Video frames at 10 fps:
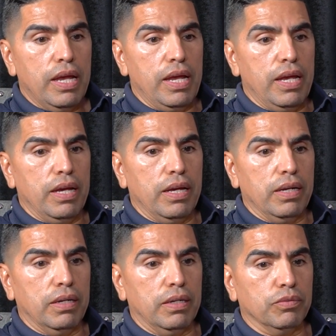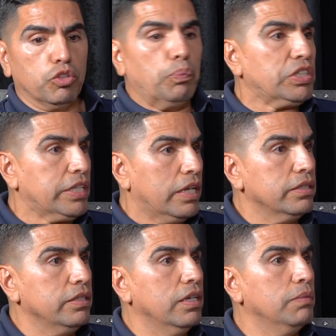and to present
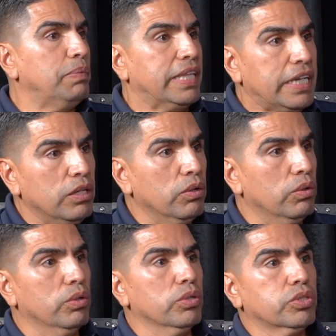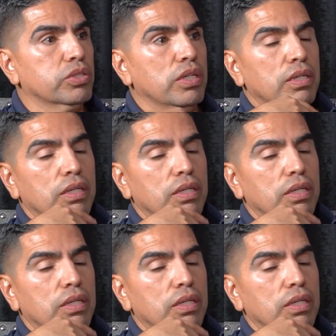the padrinos,